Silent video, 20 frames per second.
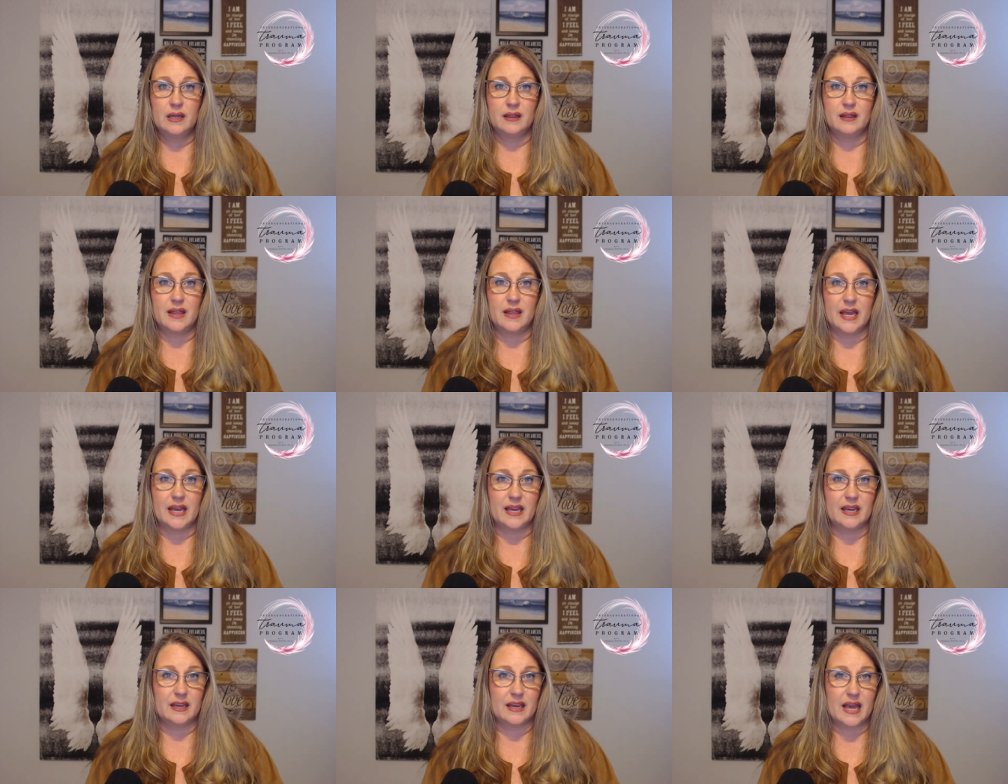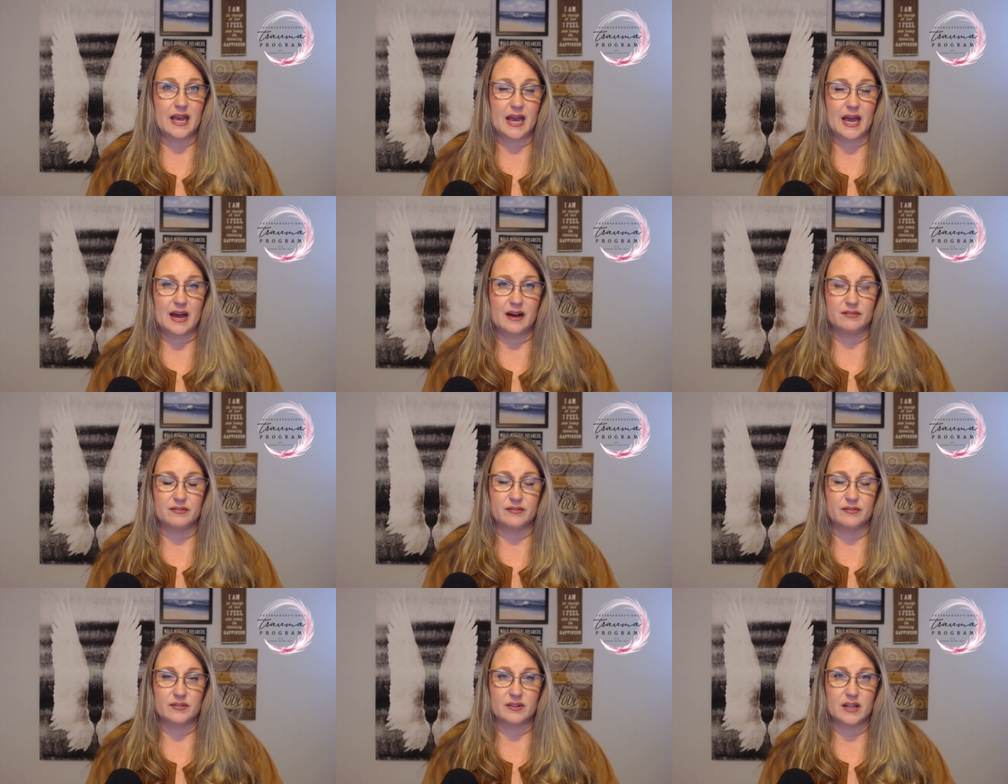they
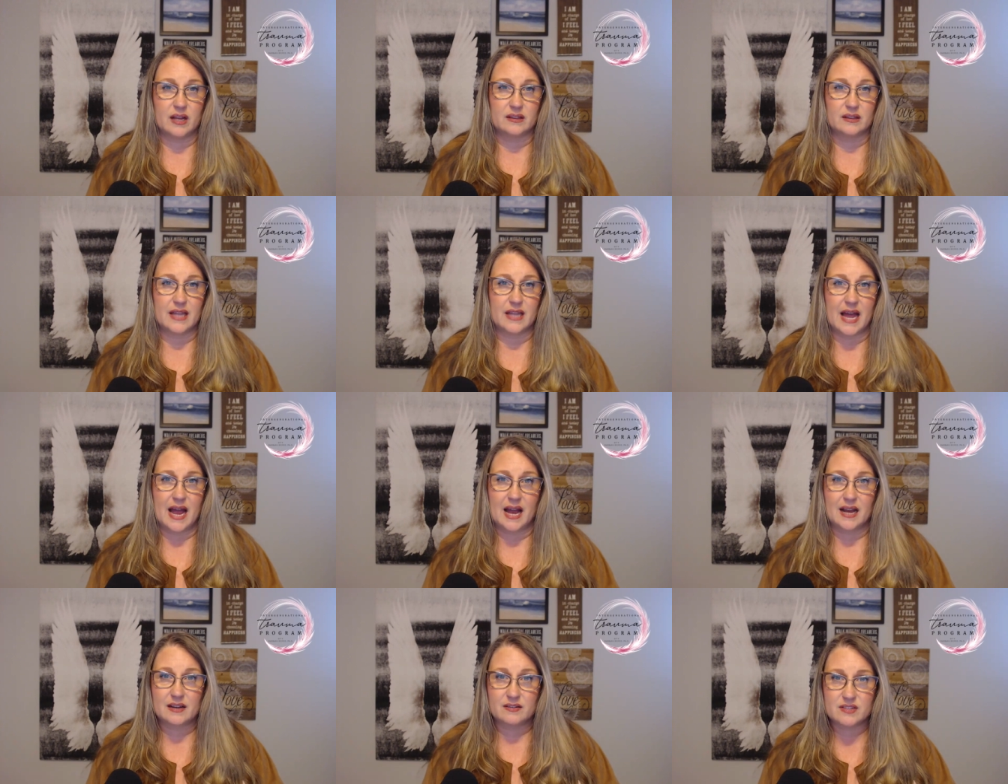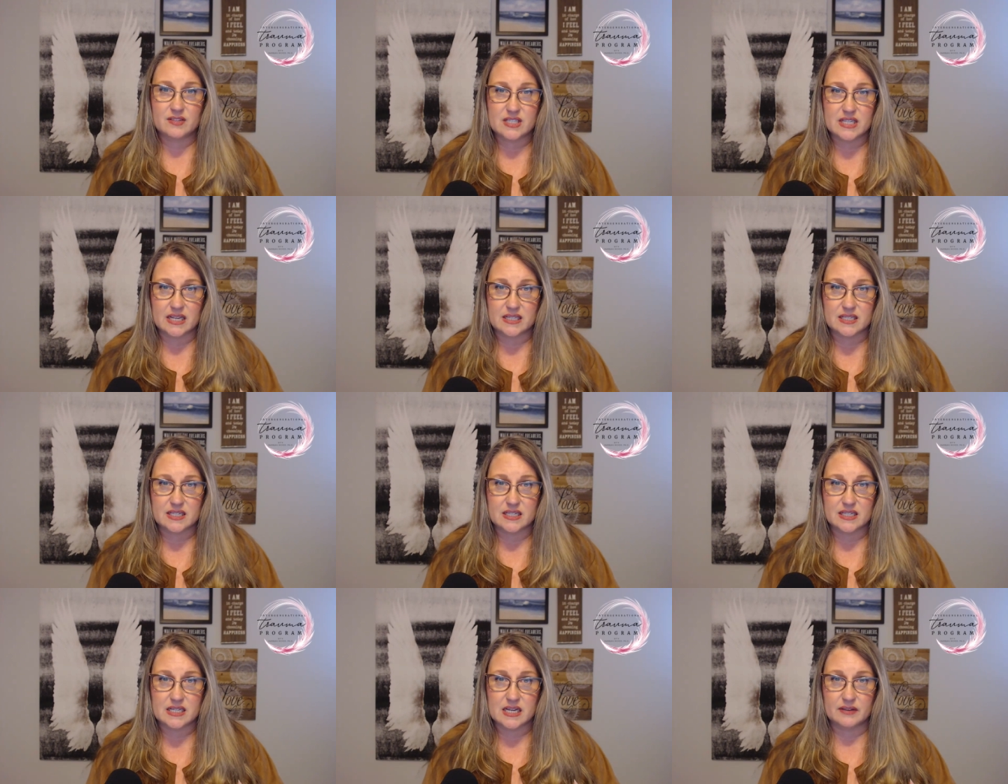have a lack of
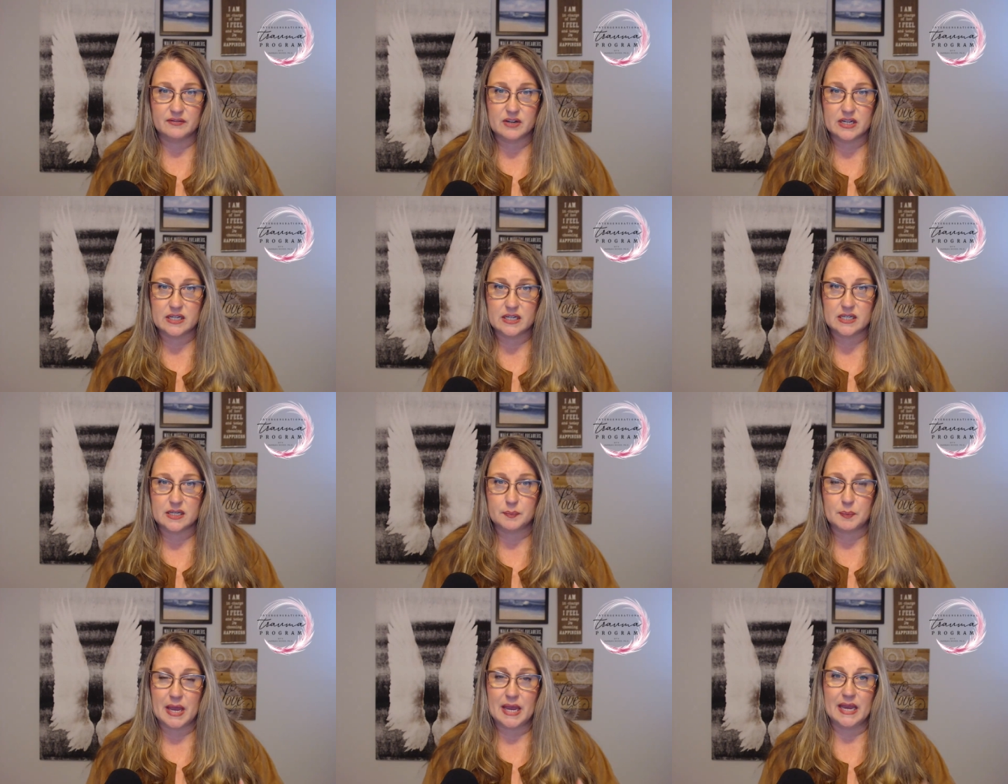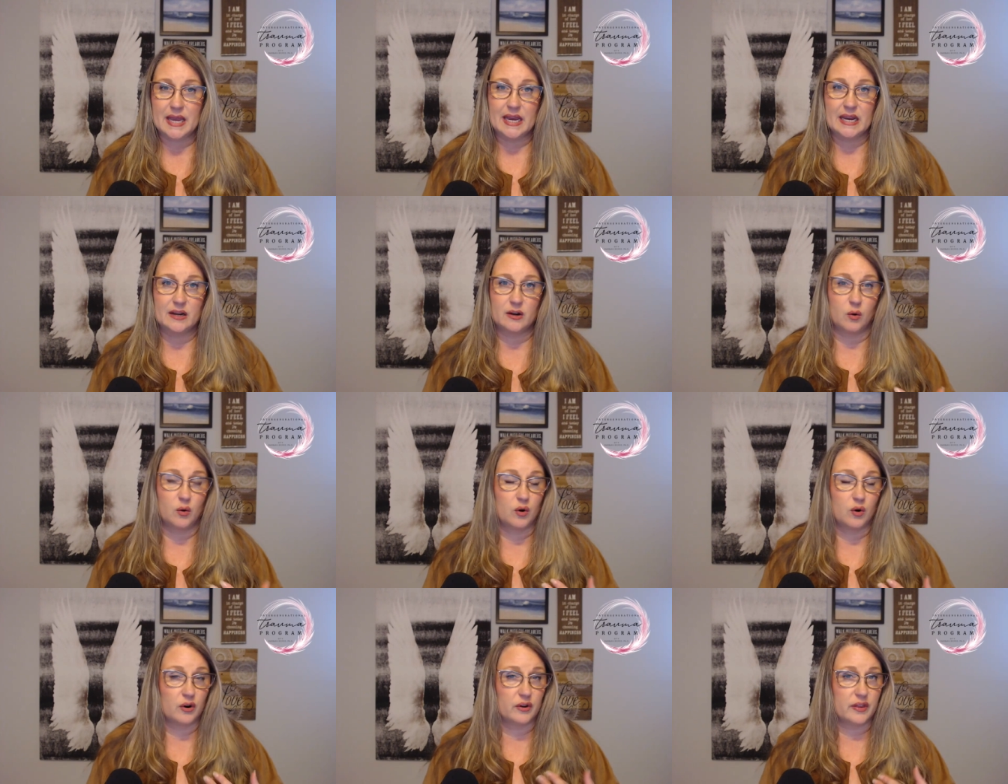sensitivity to pain,
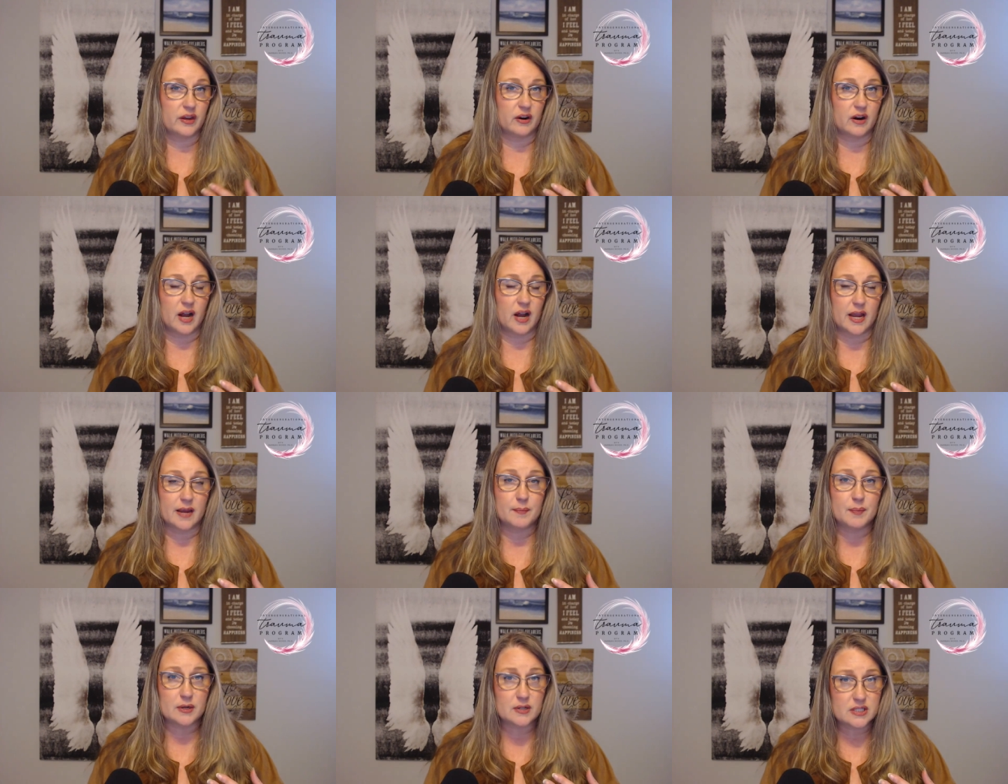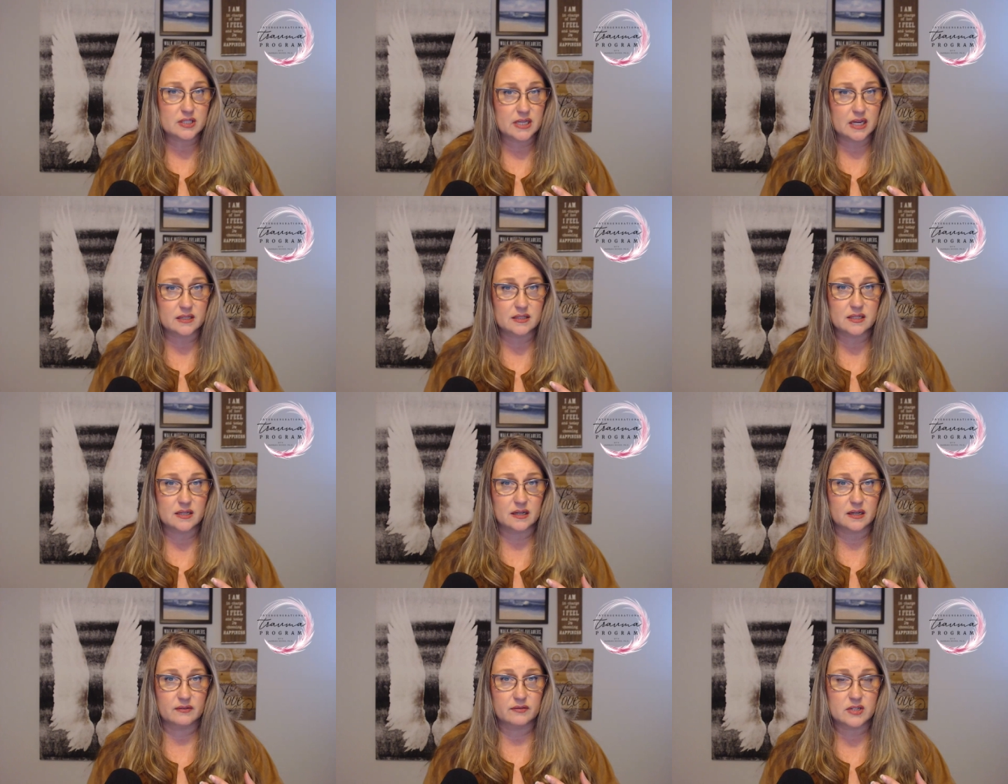or they're
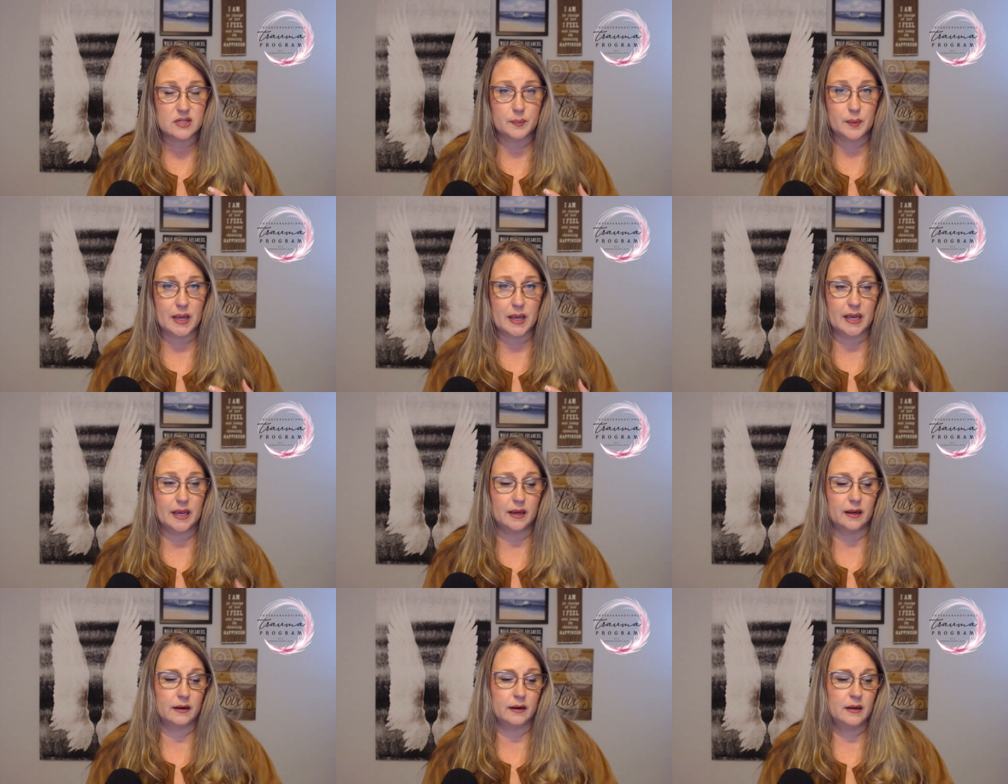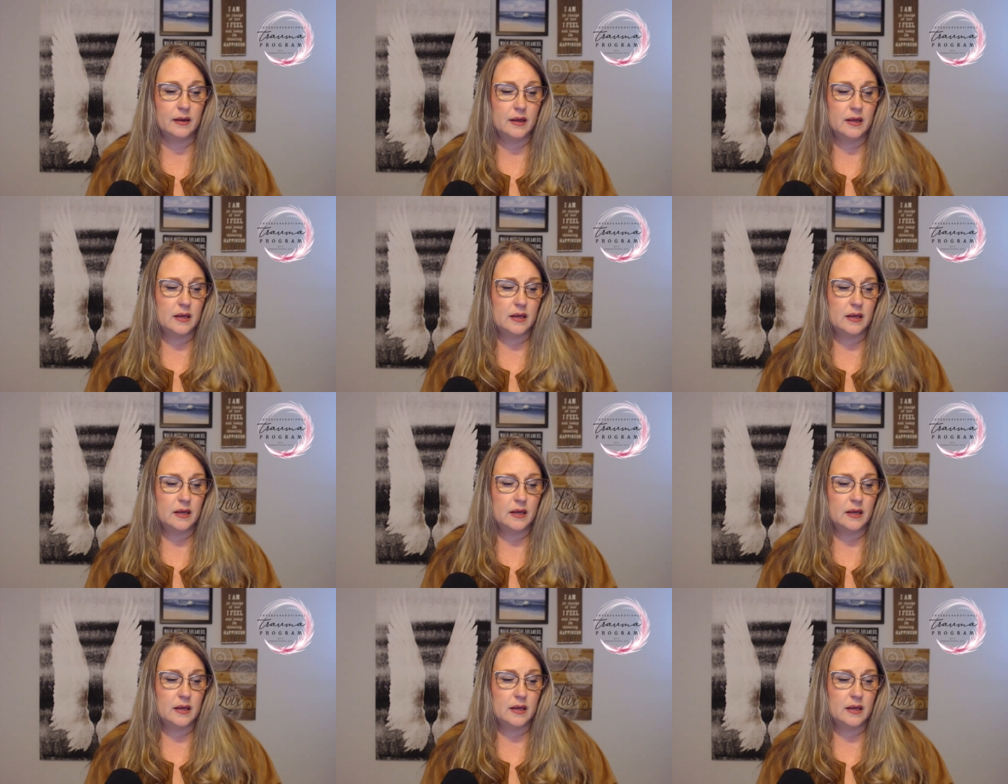hypersensitive to pain.